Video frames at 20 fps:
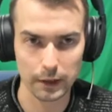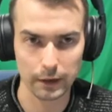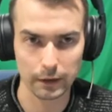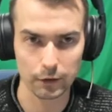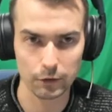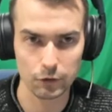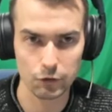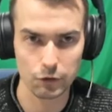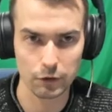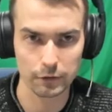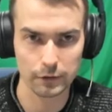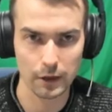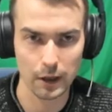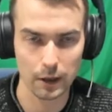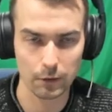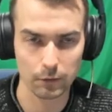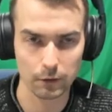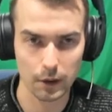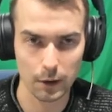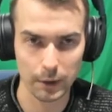He's just
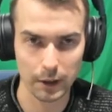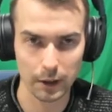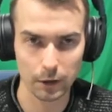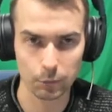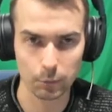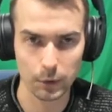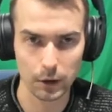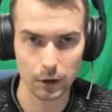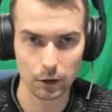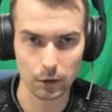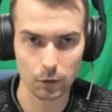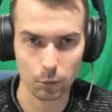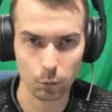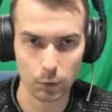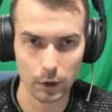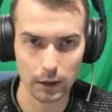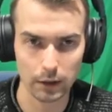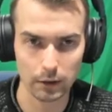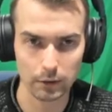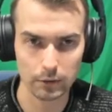coming at me
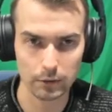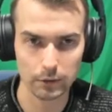wild.